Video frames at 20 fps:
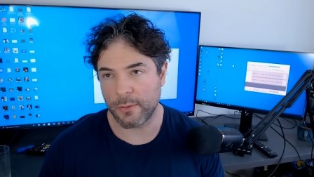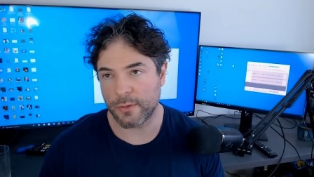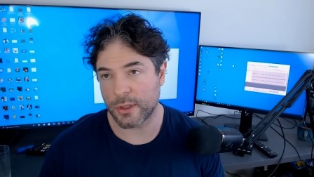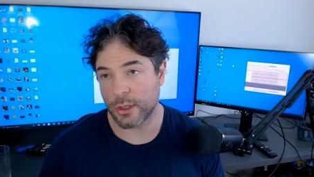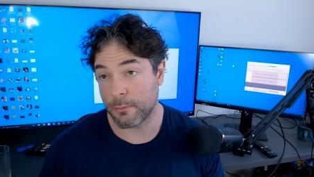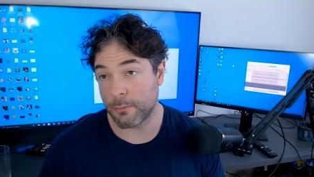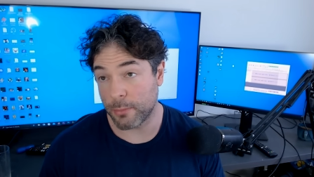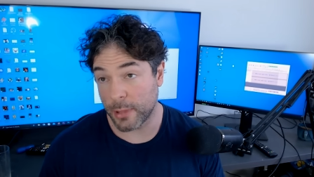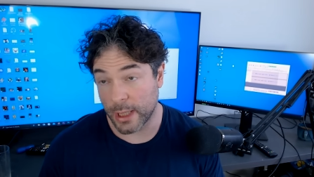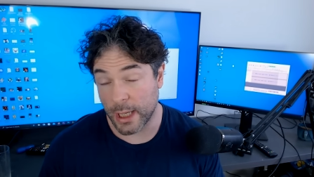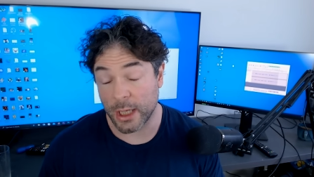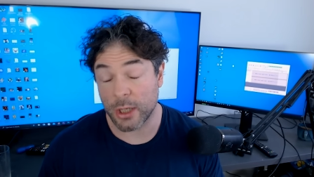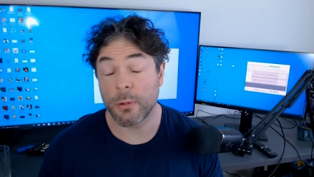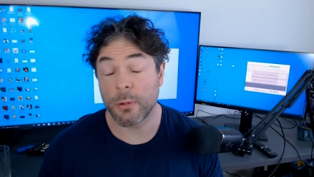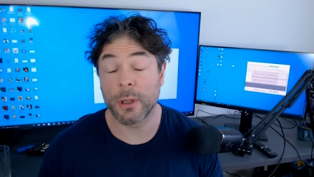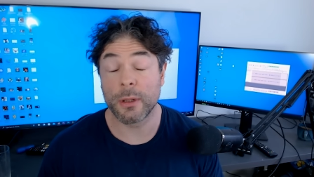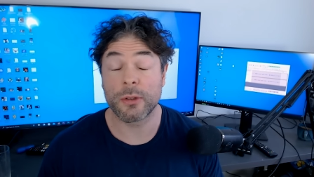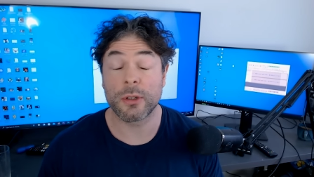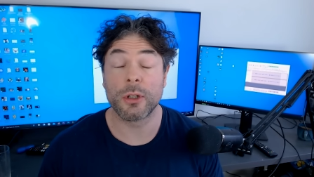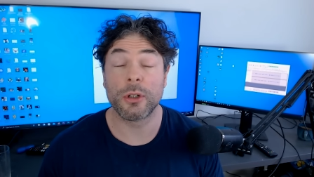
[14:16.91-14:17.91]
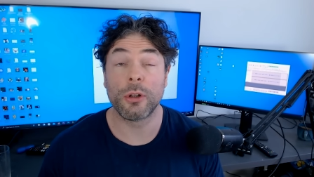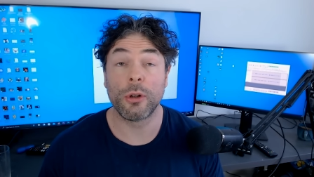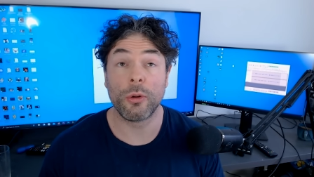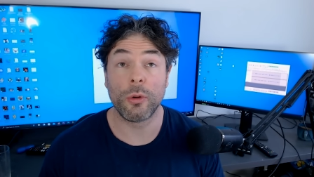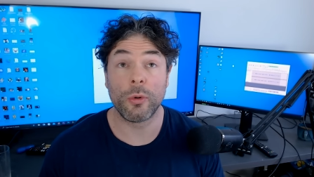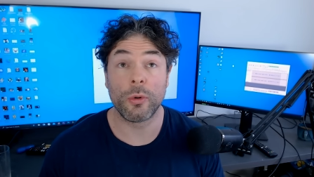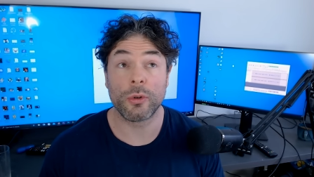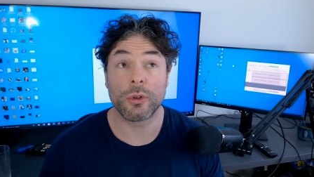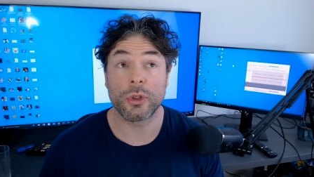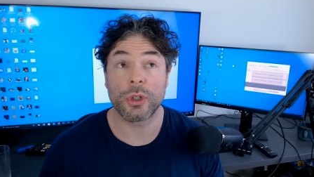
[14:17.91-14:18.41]
So Blackwell is going to
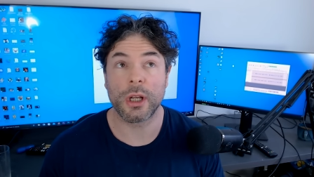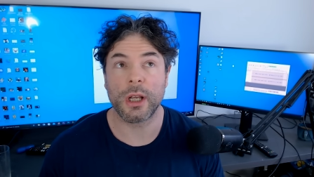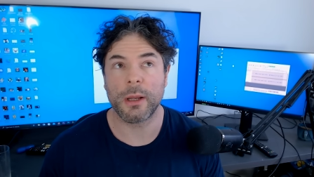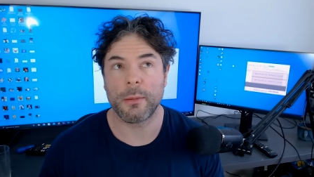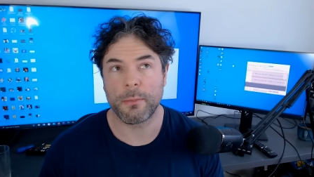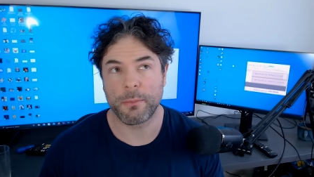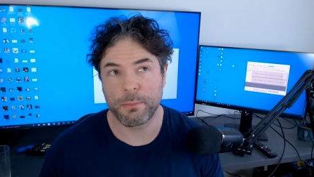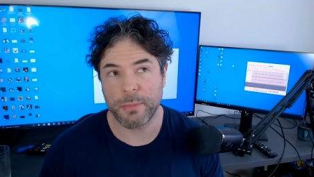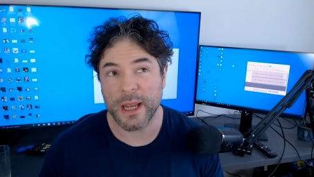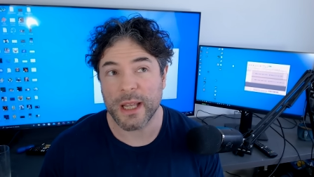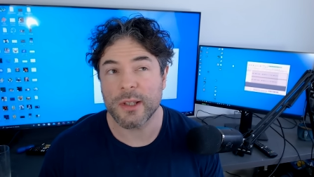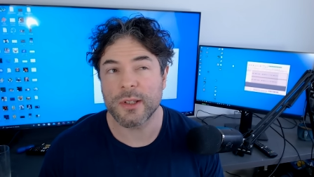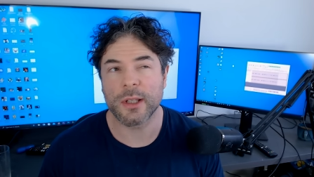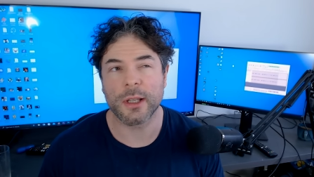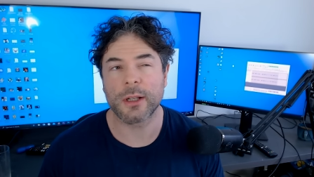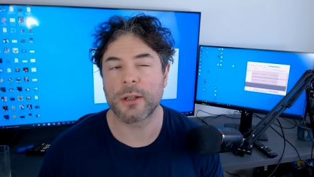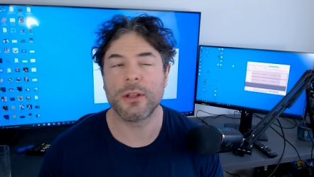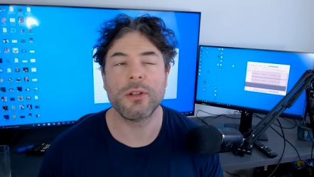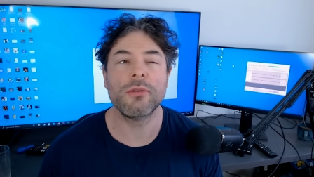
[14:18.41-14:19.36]
launch basically,